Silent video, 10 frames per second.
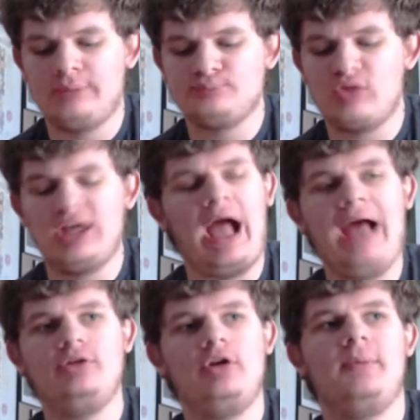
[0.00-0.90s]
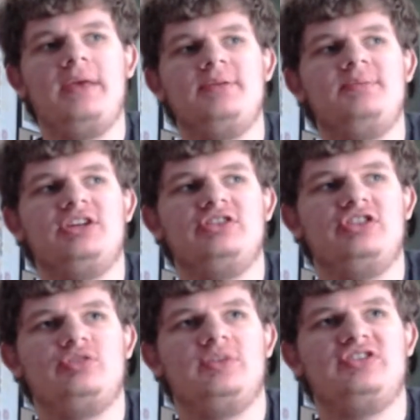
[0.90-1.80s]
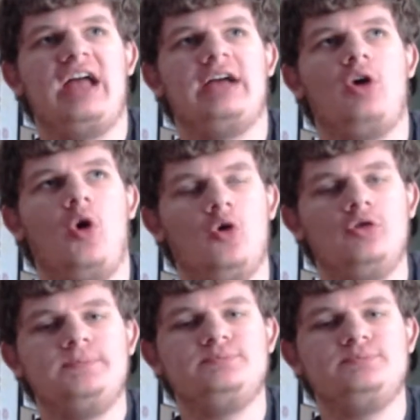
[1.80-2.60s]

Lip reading: Like, I don't know, maybe because this one's not cold.